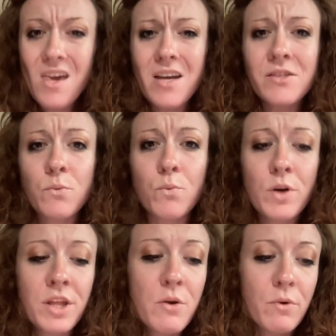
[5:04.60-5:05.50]
It's
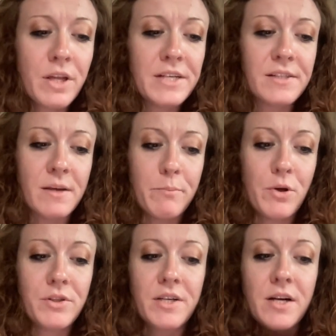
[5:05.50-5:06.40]
really, really
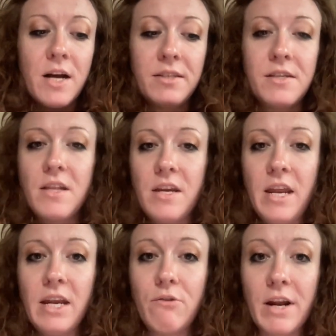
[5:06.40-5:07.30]
simple to cut to the
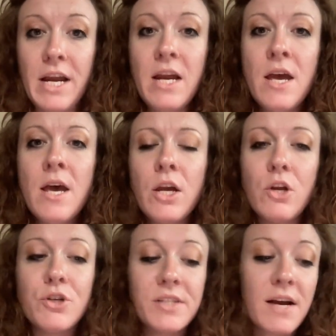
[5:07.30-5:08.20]
nitty gritty.
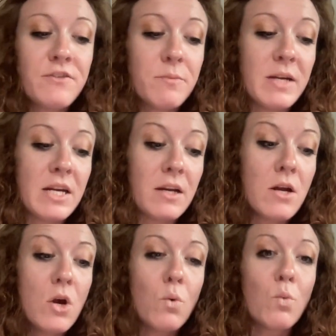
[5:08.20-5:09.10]
You just have to be
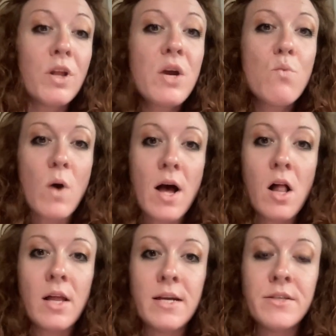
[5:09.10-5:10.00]
really
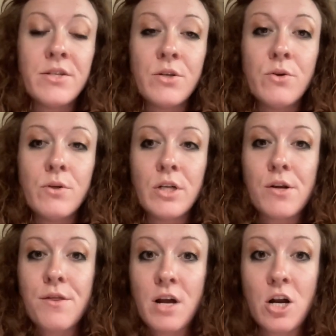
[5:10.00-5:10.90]
well into your
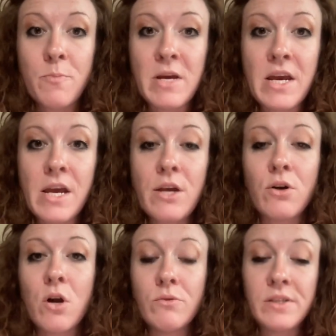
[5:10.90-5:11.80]
therapy,
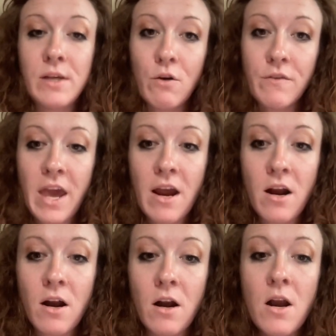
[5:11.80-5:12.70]
your own
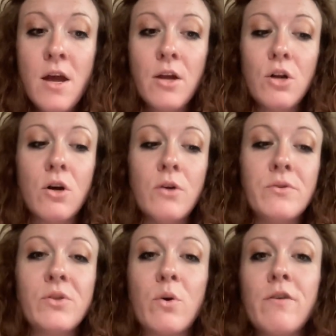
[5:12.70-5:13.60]
self-care, your own
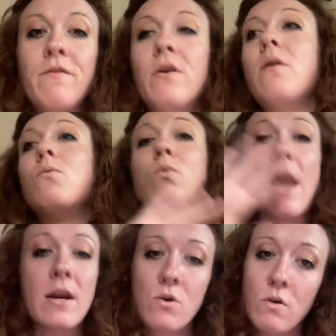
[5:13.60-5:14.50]
sort of
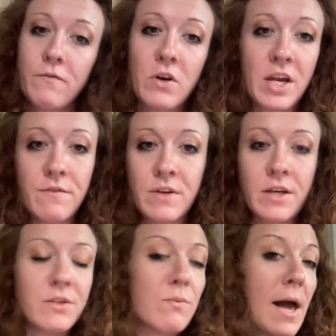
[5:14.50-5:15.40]
radical
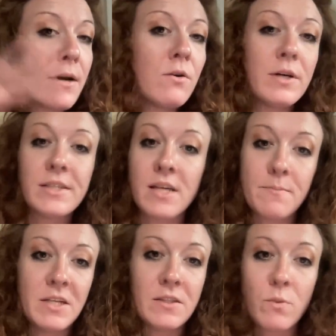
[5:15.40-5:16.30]
forgiveness, radical
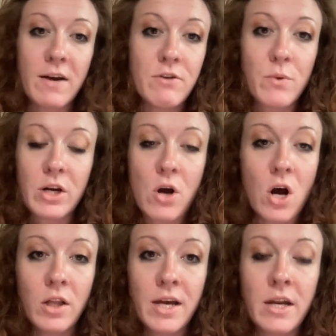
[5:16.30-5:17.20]
acceptance, whatever you want to
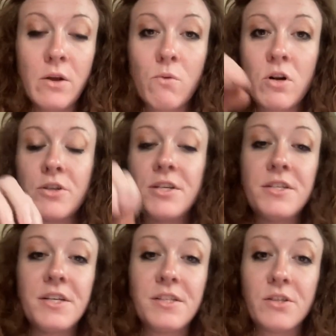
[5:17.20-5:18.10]
call it, in order to
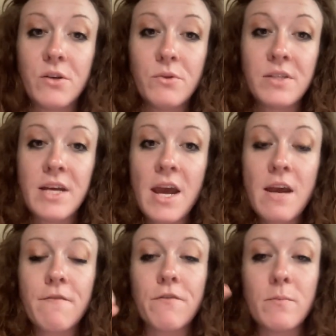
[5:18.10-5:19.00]

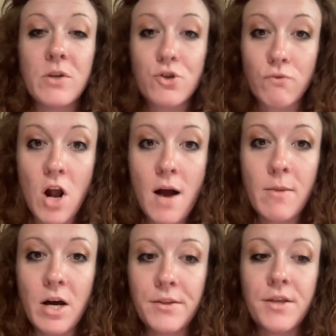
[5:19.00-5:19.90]
disassociate from the
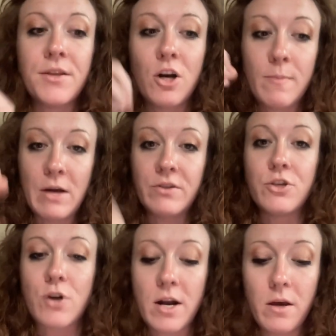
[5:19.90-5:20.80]
drama that they're about to
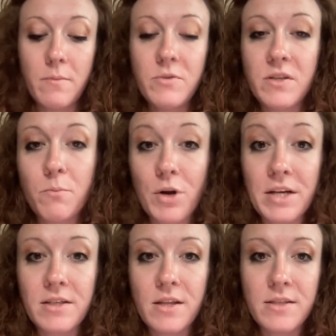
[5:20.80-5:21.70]
try to
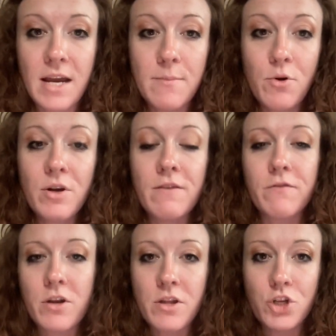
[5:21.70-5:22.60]
bring to the table in
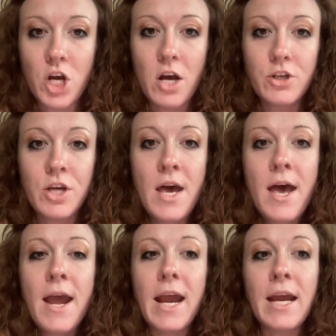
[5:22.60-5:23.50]
front of the judge.
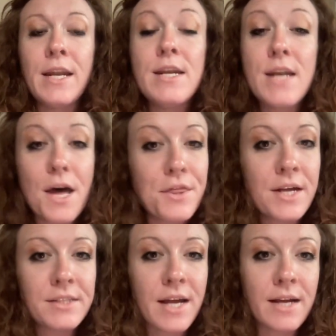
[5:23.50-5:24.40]
And
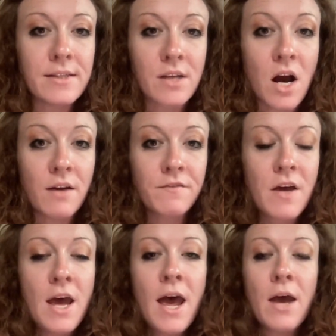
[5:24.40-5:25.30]
nothing is hands off.
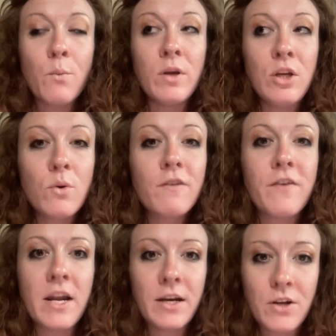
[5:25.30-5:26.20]
When you are
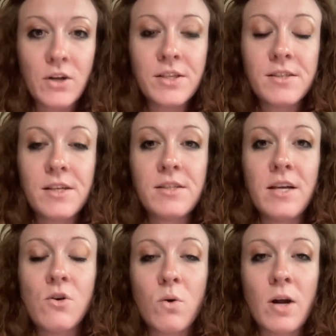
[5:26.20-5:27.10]
fighting a narcissist
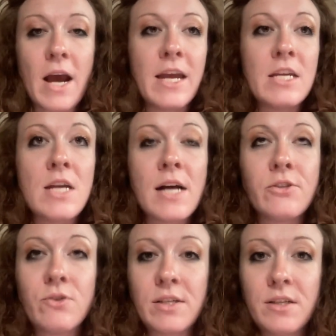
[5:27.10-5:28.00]
in court, I cannot
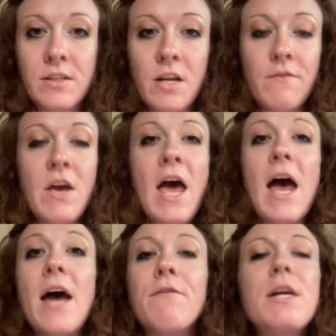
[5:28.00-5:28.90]
stress this enough.
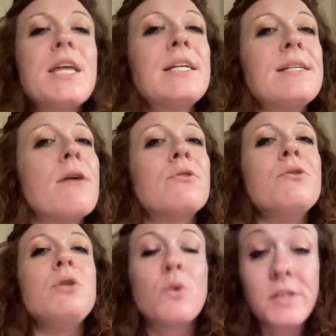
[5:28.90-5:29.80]
Everything down
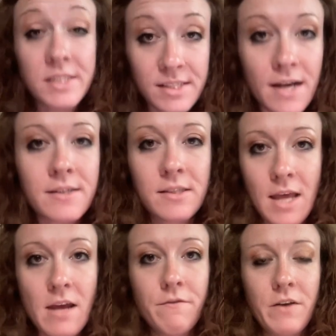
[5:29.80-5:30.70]
to your sex
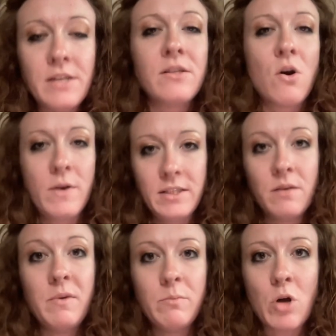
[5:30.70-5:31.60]
life is going
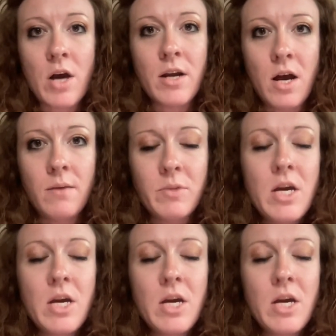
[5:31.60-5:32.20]
to be brought up.